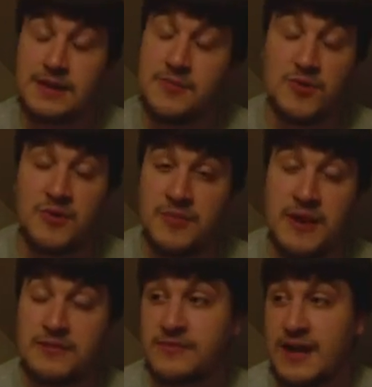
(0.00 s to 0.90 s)
any more
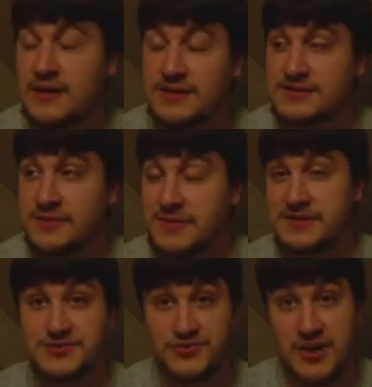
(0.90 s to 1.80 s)
about that except
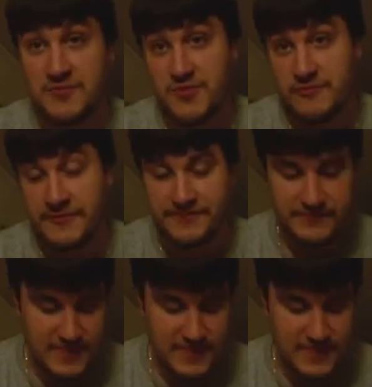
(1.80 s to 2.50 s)
it's a great movie.